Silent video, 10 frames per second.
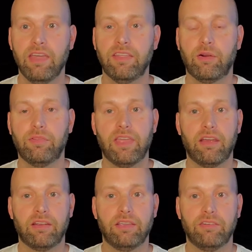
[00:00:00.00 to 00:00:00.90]
They're,
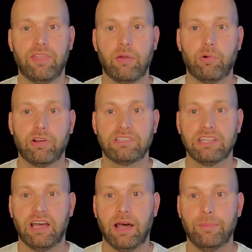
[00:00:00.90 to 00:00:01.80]
they're, they weren't,
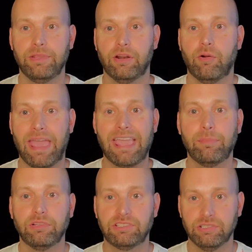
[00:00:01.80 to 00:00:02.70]
um, you know,
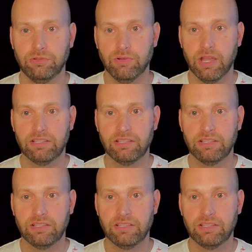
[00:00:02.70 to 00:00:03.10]
able to,